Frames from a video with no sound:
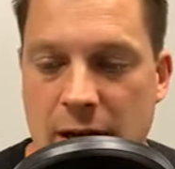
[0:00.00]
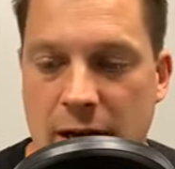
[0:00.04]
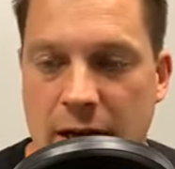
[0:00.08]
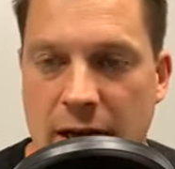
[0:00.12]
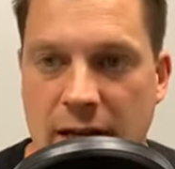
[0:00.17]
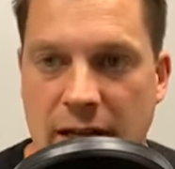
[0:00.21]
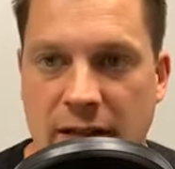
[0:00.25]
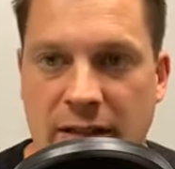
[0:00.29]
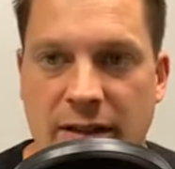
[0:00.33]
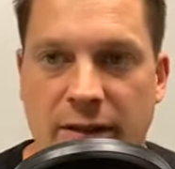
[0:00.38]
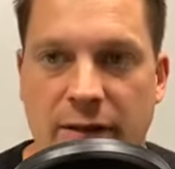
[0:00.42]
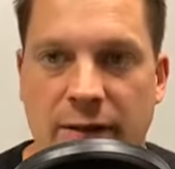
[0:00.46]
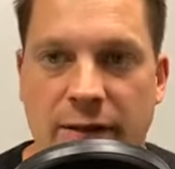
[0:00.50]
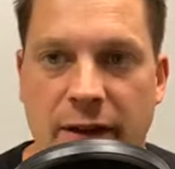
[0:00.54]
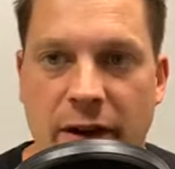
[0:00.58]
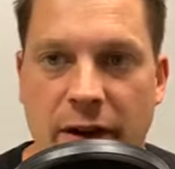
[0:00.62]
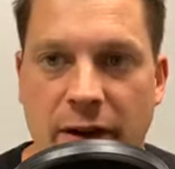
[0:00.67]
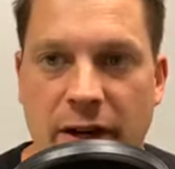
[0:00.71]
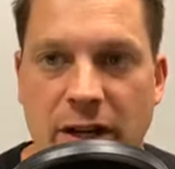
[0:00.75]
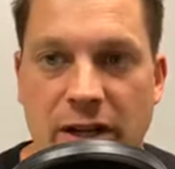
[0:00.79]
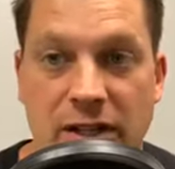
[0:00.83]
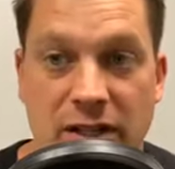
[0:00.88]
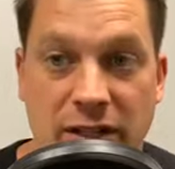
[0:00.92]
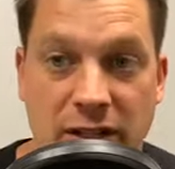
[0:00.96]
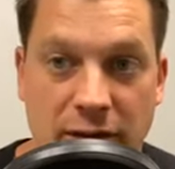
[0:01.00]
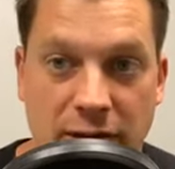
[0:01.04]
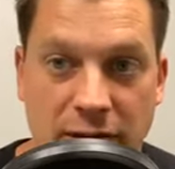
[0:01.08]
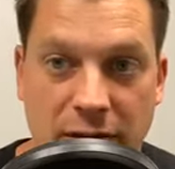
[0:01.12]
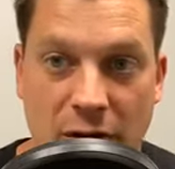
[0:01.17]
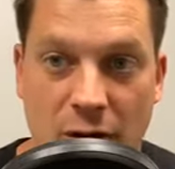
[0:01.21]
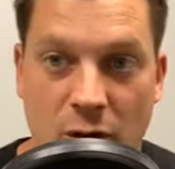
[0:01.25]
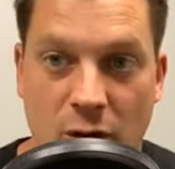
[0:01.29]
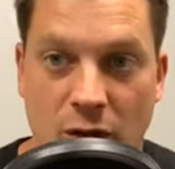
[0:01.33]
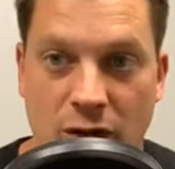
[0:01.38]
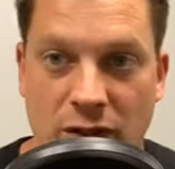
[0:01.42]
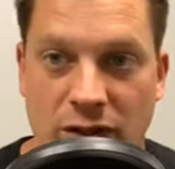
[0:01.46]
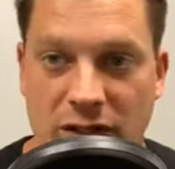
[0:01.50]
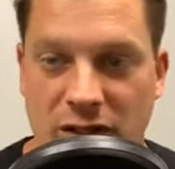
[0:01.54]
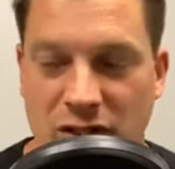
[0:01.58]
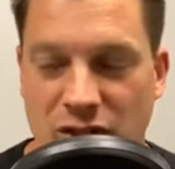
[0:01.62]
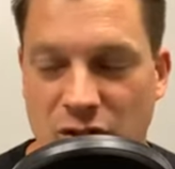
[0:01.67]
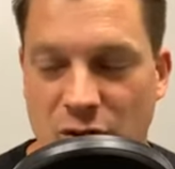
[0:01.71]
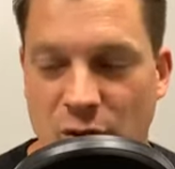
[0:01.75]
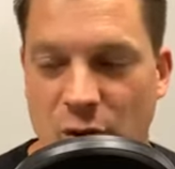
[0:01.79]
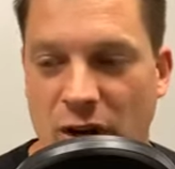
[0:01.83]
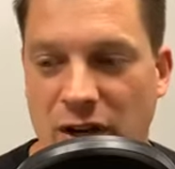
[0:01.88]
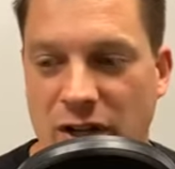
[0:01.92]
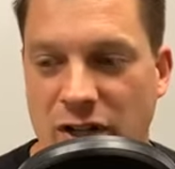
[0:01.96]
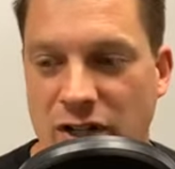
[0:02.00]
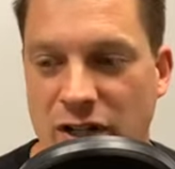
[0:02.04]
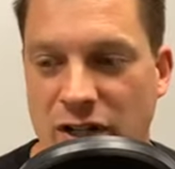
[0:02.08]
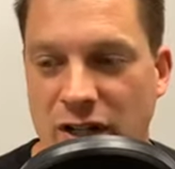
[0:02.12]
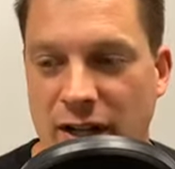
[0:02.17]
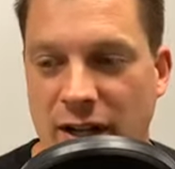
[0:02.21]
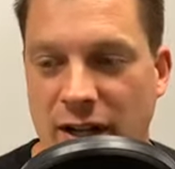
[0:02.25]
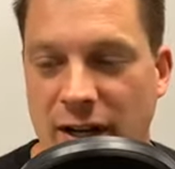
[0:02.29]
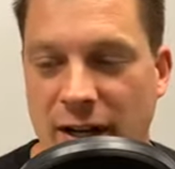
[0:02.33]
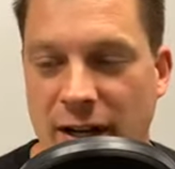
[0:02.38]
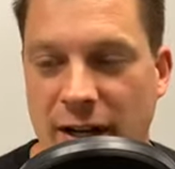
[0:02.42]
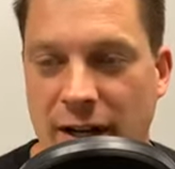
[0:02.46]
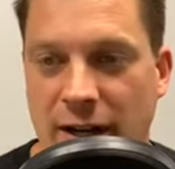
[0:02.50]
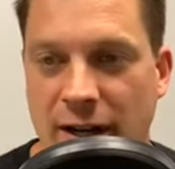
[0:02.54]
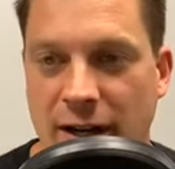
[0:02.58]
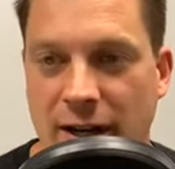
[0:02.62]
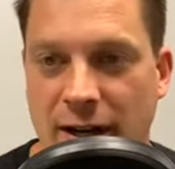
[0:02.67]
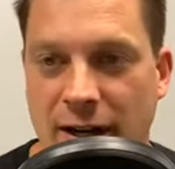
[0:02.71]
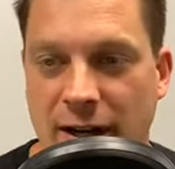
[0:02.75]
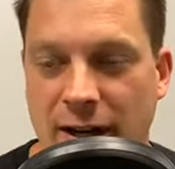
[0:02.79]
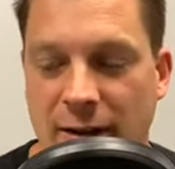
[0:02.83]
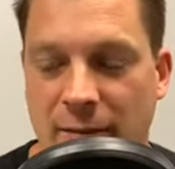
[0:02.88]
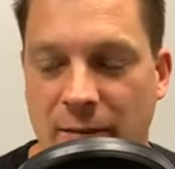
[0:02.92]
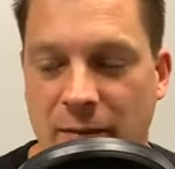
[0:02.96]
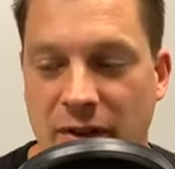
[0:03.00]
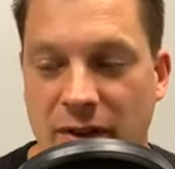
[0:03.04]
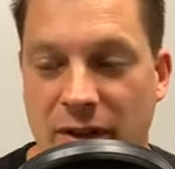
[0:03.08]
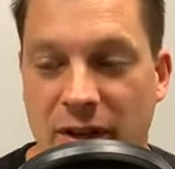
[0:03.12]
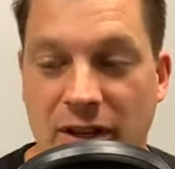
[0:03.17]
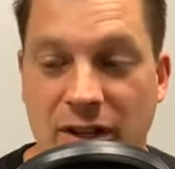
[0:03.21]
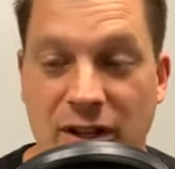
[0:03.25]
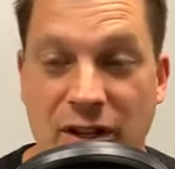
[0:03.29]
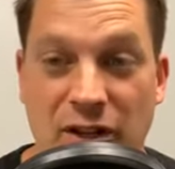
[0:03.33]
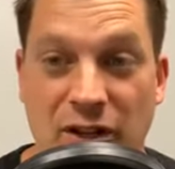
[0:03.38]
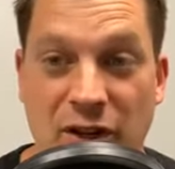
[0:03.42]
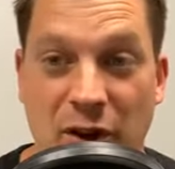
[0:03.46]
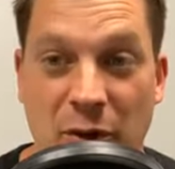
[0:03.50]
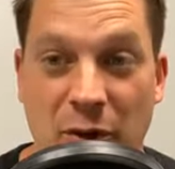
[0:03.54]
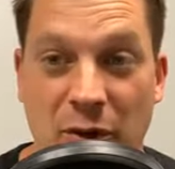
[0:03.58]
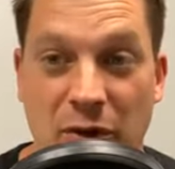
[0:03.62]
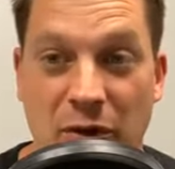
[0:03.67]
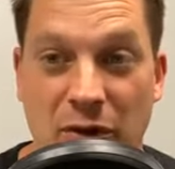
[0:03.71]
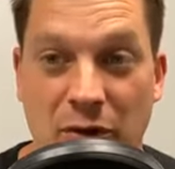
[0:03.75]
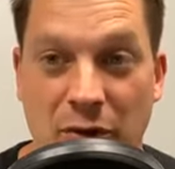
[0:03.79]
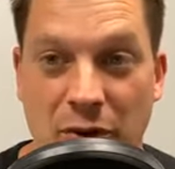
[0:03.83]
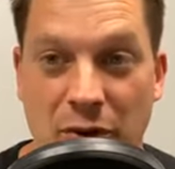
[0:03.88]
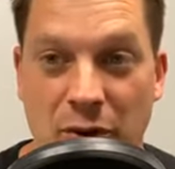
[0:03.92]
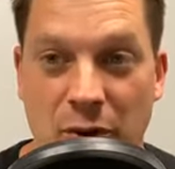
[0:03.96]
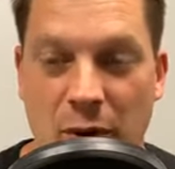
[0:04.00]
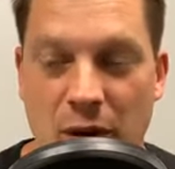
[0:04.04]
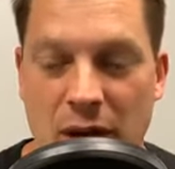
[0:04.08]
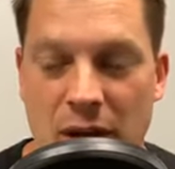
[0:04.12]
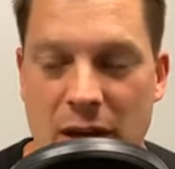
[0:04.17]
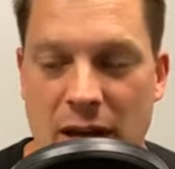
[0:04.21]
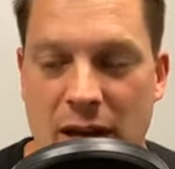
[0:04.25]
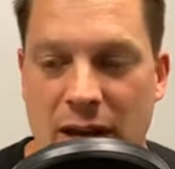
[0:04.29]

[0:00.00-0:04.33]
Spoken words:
it's a very difficult situation and thing to go through,